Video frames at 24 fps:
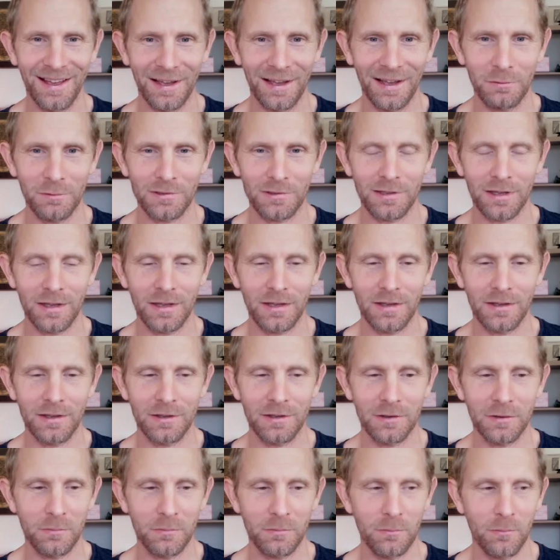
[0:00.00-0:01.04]
I was like
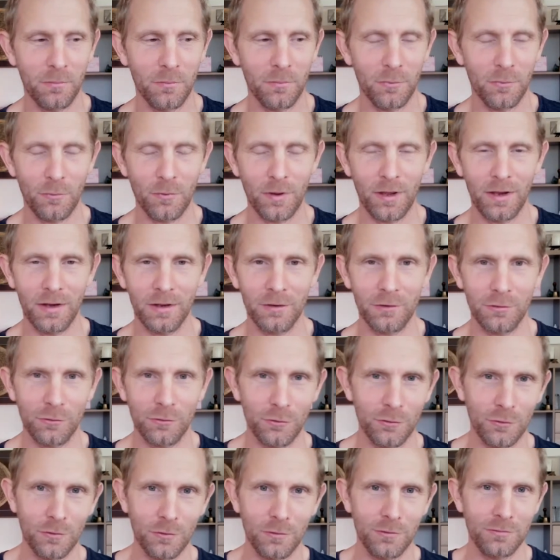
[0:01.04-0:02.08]
ready
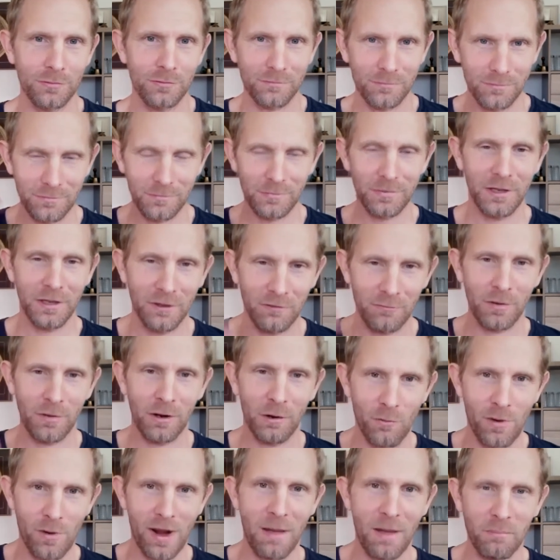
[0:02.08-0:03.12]
to give
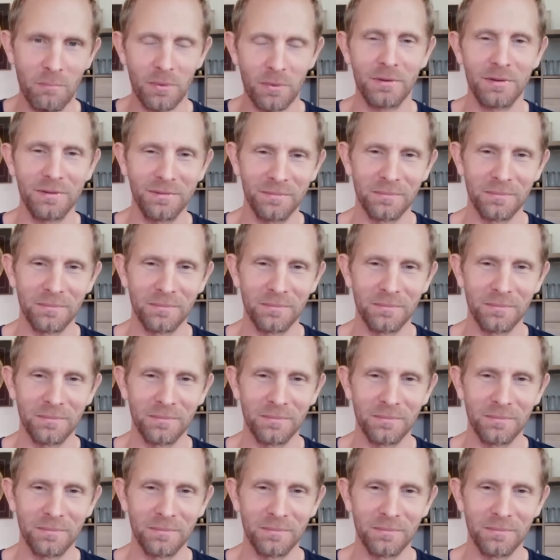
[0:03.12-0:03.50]
my rap.